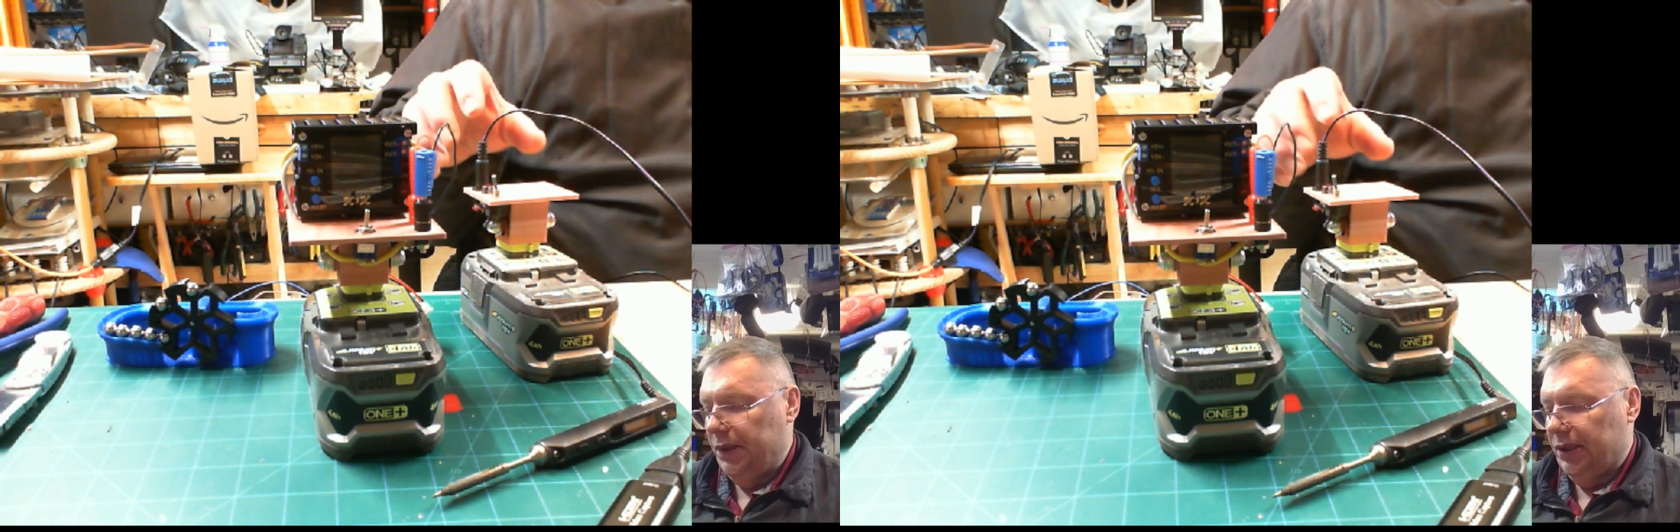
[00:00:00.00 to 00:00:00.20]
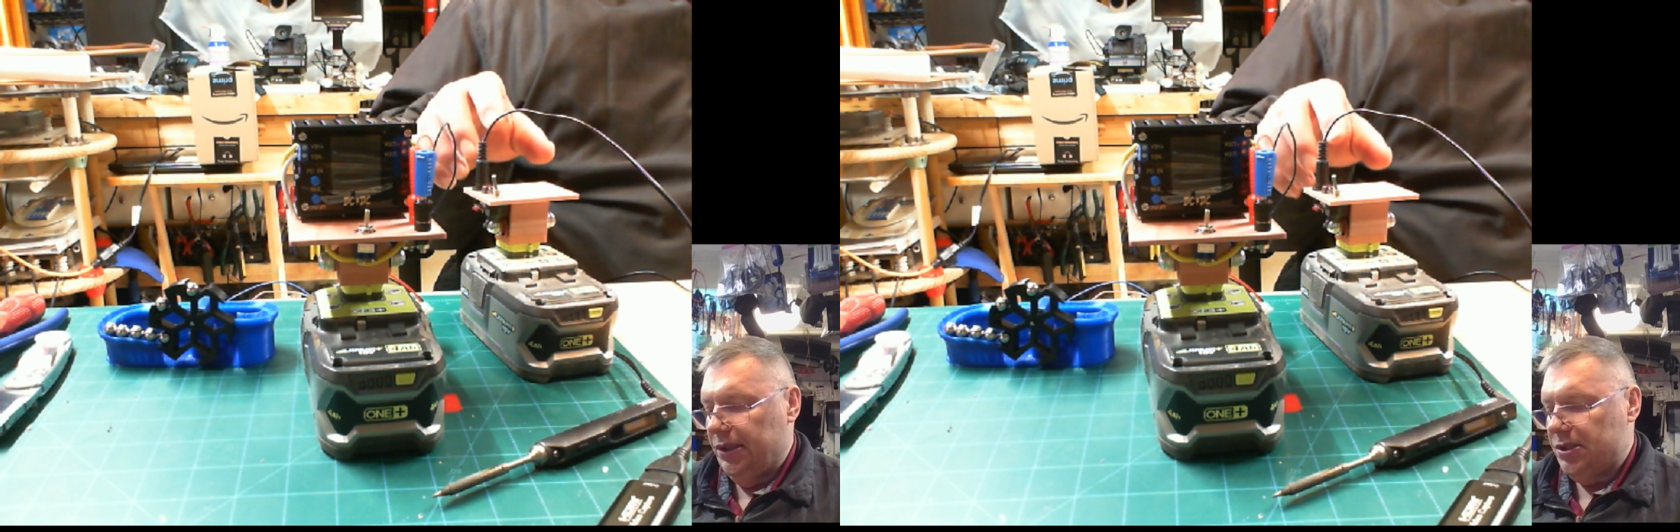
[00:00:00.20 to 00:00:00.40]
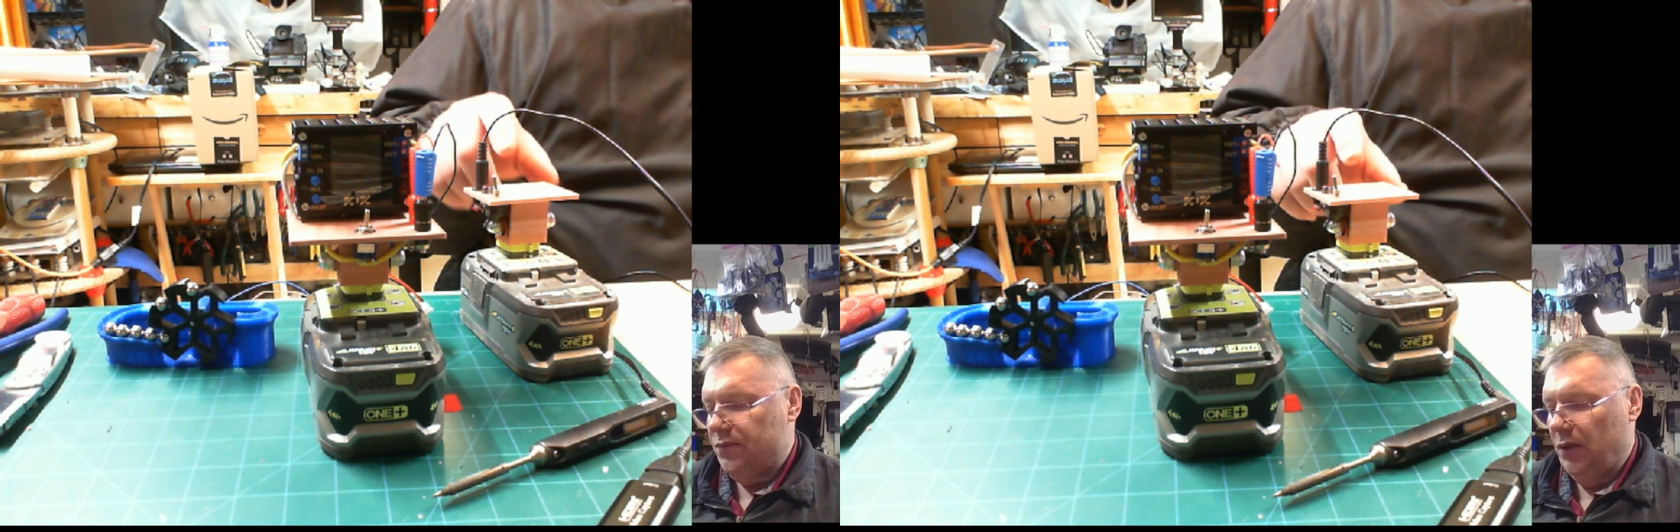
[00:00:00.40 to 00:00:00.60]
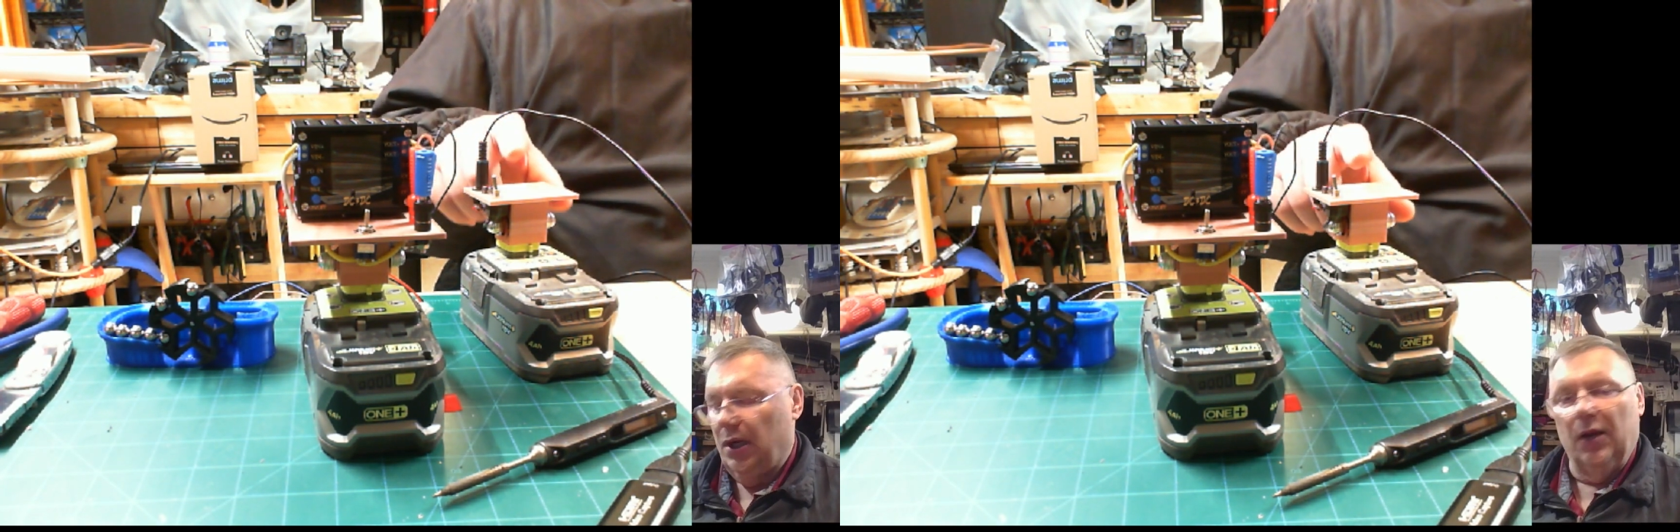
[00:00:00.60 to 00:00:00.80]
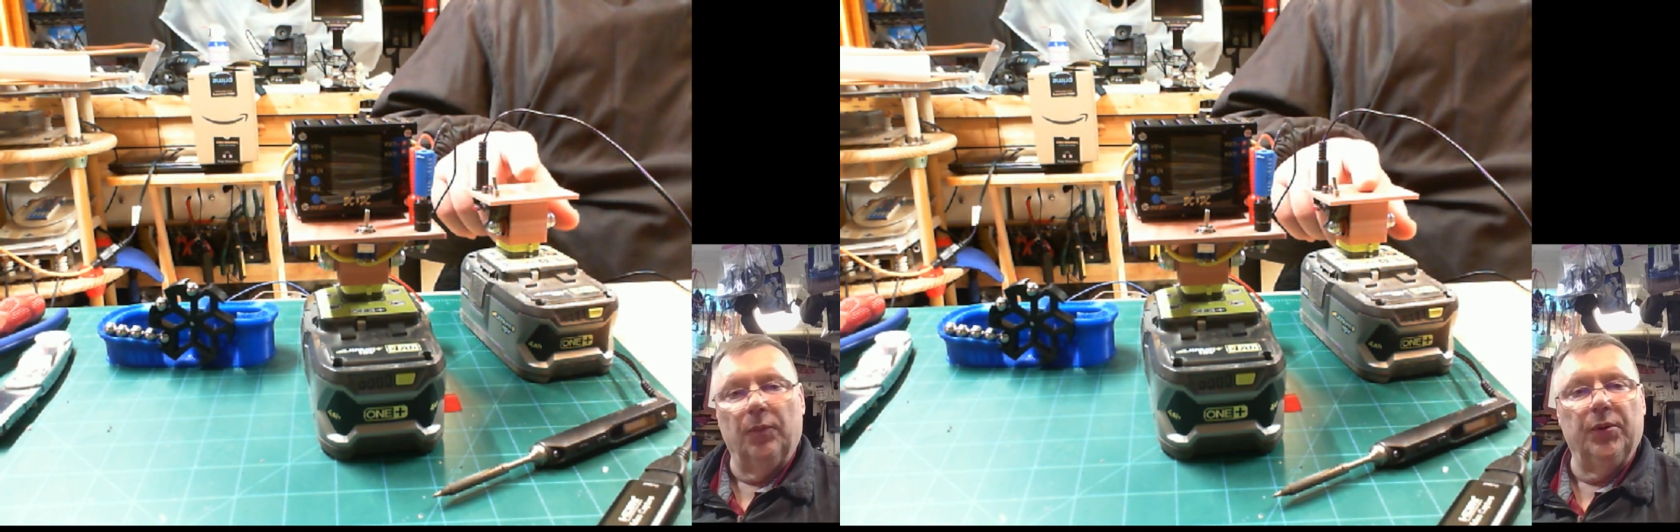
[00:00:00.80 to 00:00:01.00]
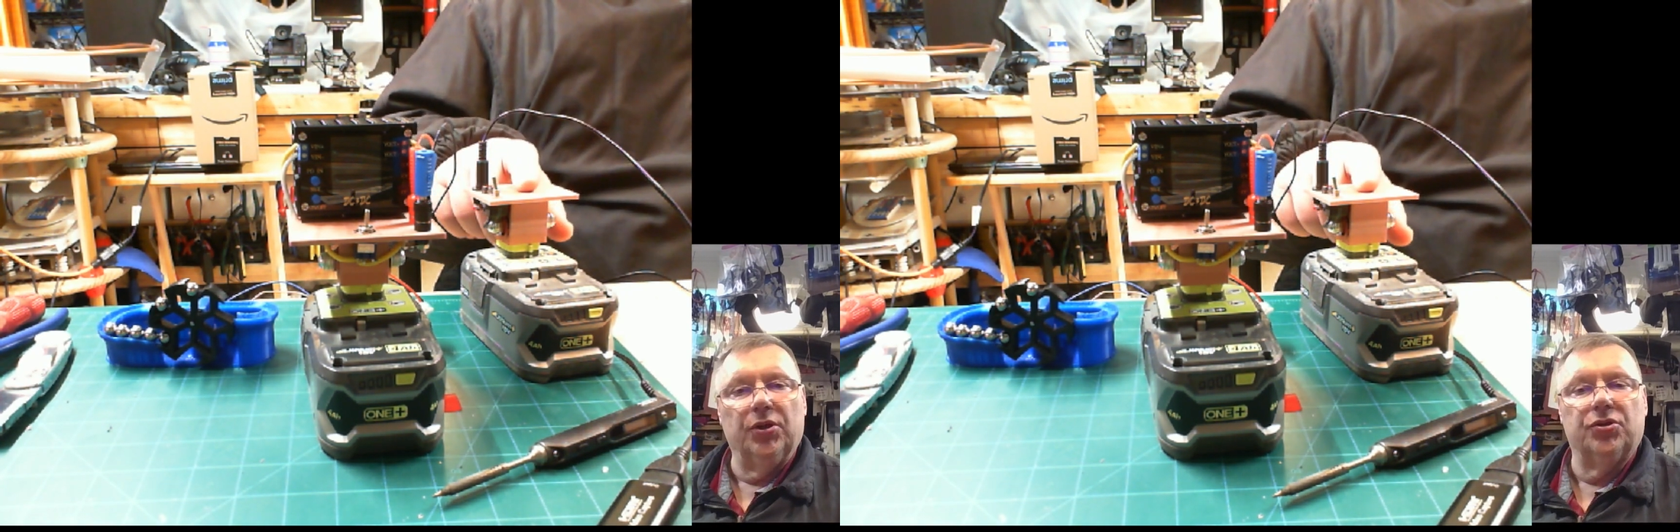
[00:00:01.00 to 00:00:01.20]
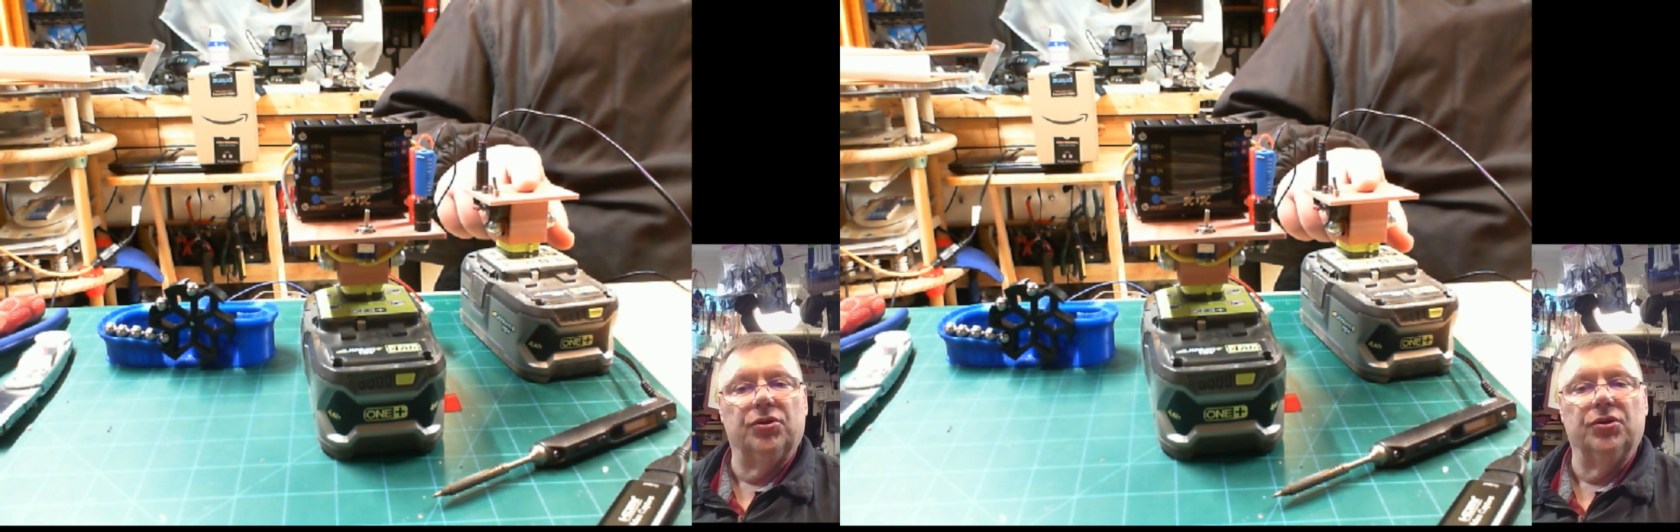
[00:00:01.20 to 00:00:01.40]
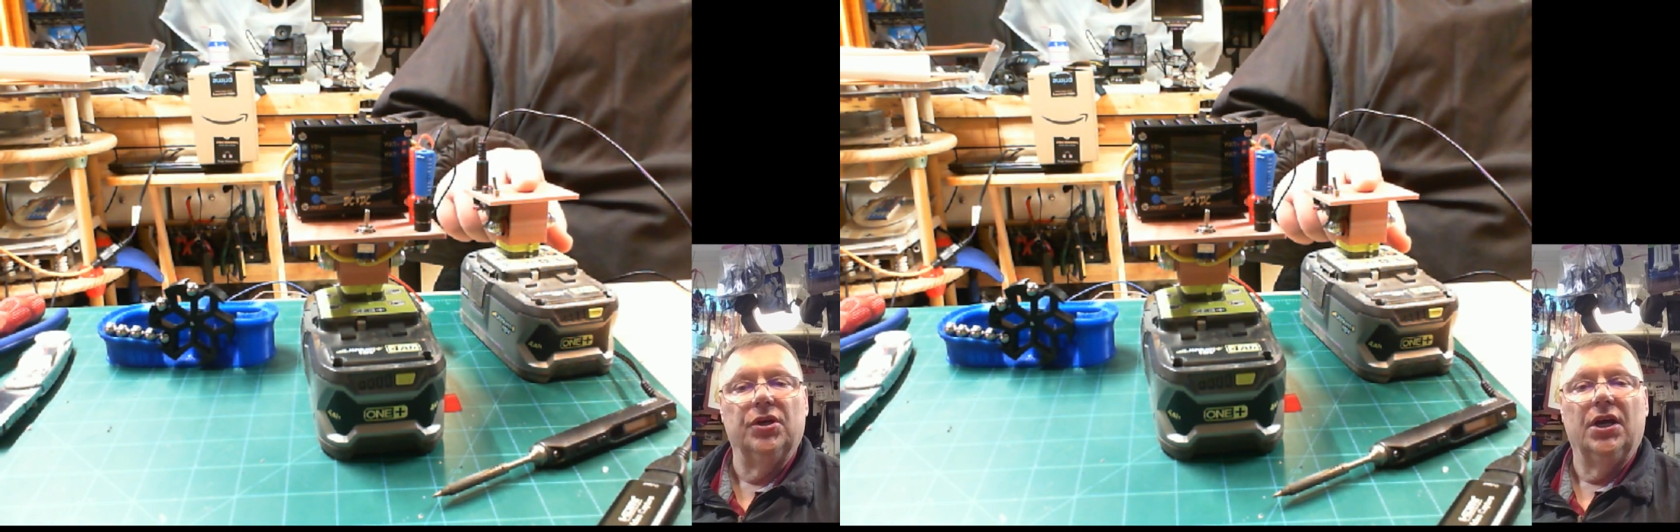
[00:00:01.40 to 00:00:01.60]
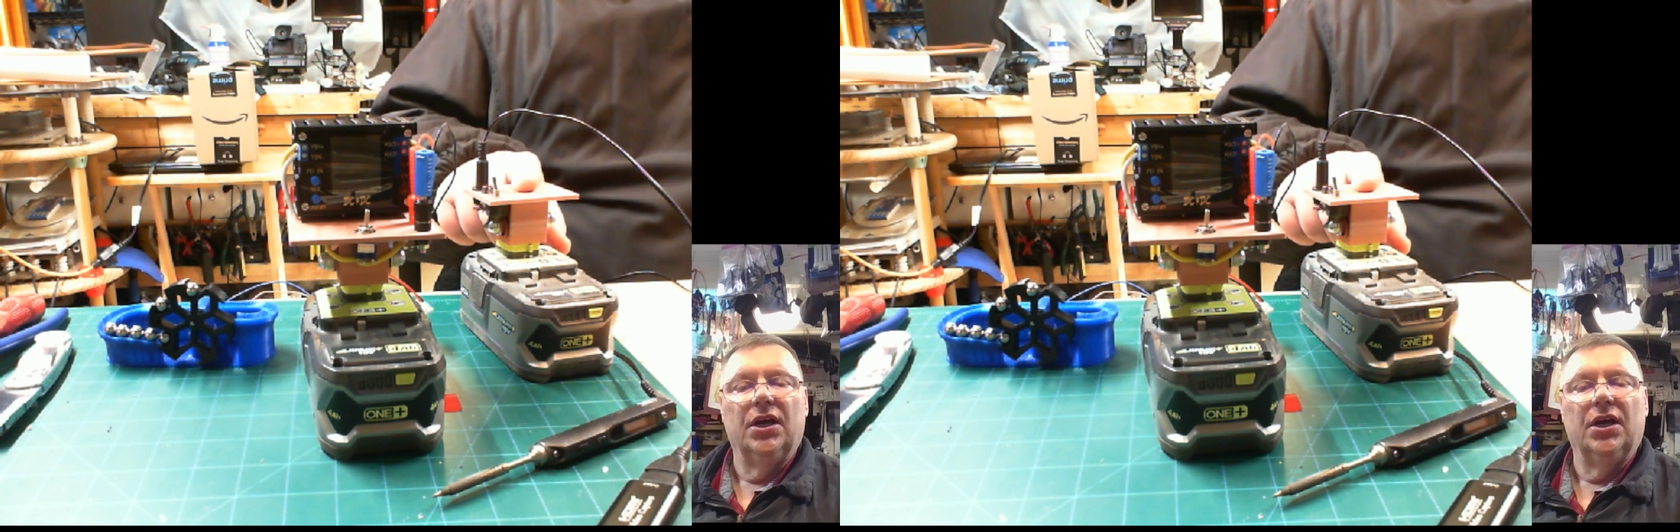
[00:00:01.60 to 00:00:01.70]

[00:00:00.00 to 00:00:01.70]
that this will help you to